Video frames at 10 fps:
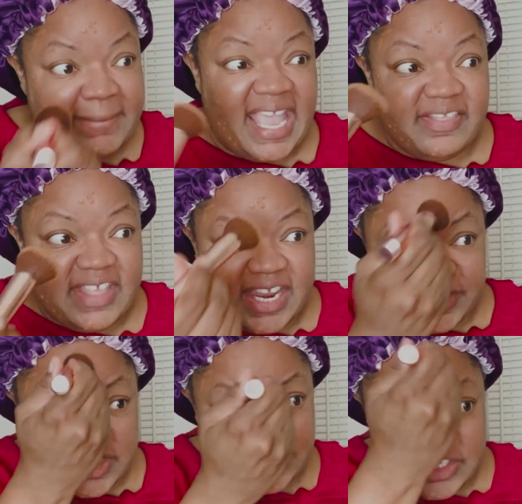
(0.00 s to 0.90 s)
And then I
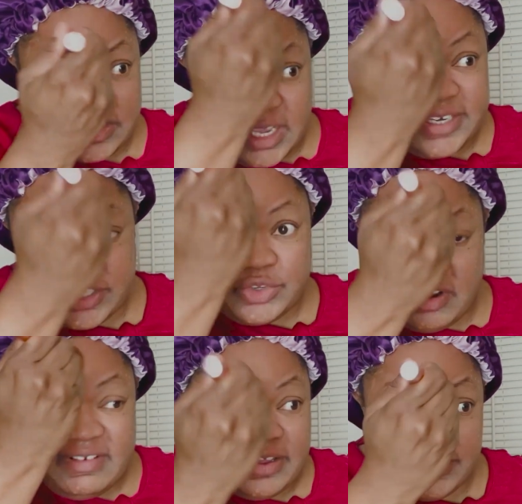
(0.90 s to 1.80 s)
just go
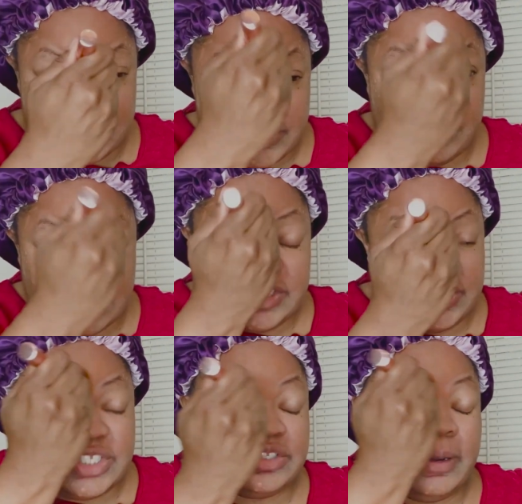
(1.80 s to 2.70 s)
around in a circle and
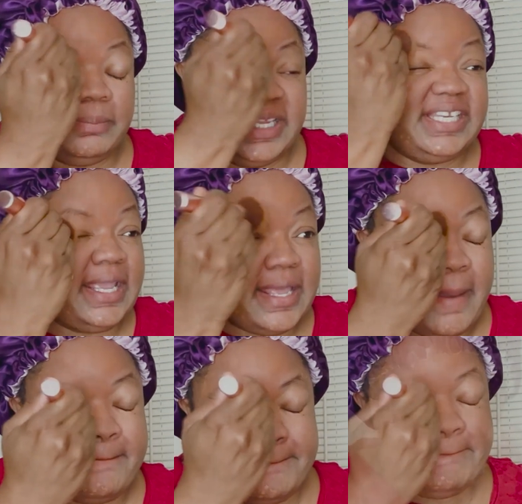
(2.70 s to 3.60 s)
just start blending it
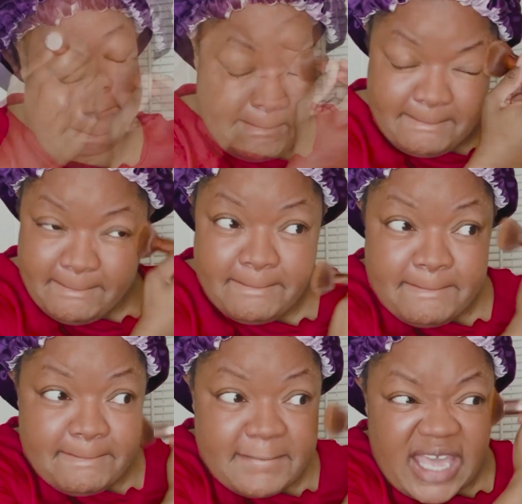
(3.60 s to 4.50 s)
in.
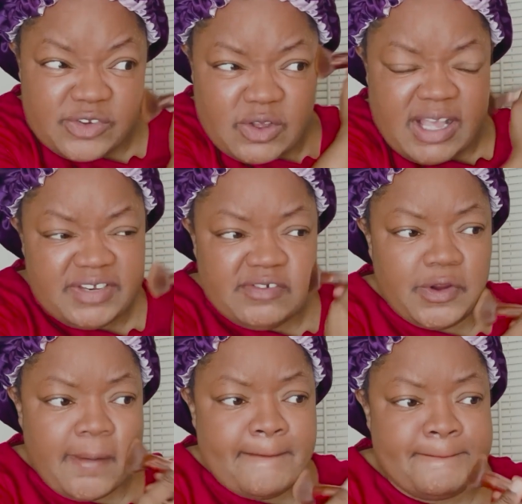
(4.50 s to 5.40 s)
I don't
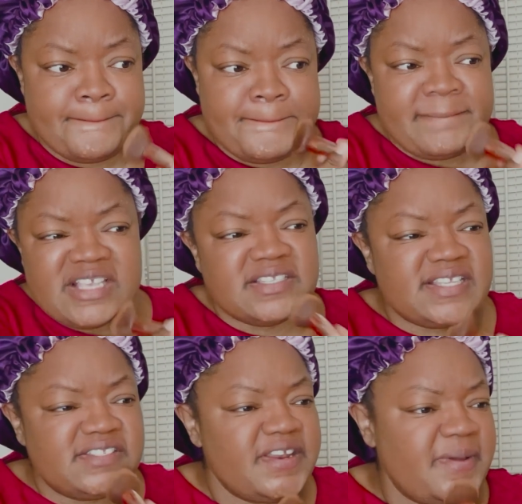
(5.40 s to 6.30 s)
know. Since I
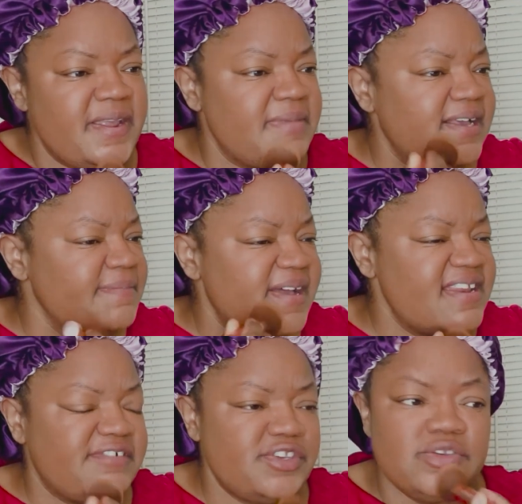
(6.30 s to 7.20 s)
started wearing makeup, I
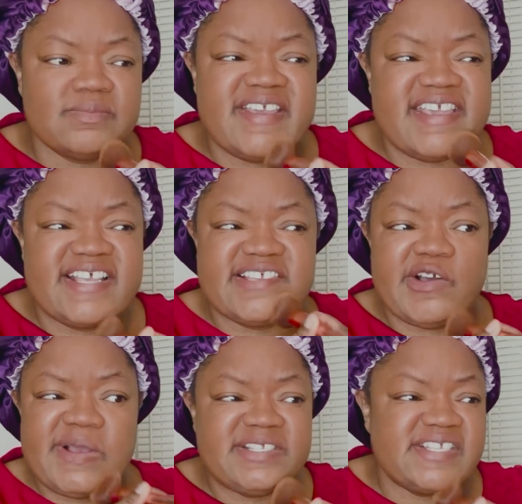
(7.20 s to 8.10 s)
never used my hands. I
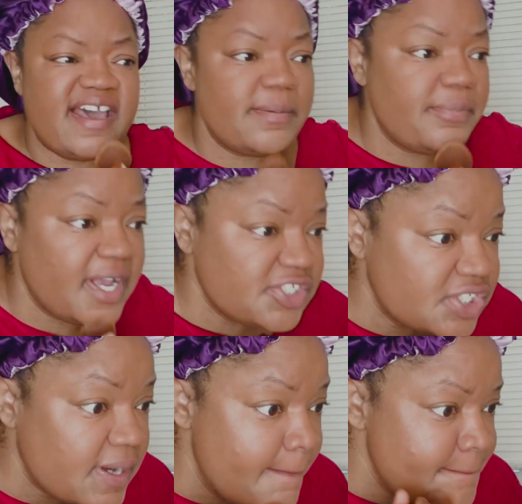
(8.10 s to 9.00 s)
always just had a brush.
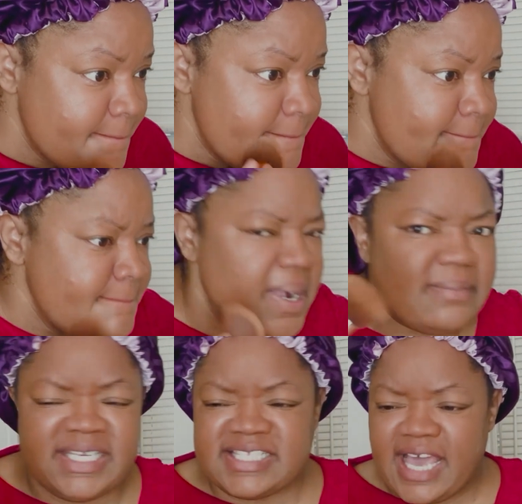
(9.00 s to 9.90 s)

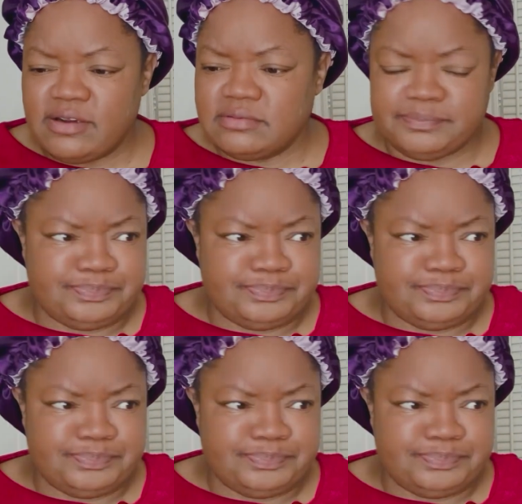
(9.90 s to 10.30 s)
Probably because I don't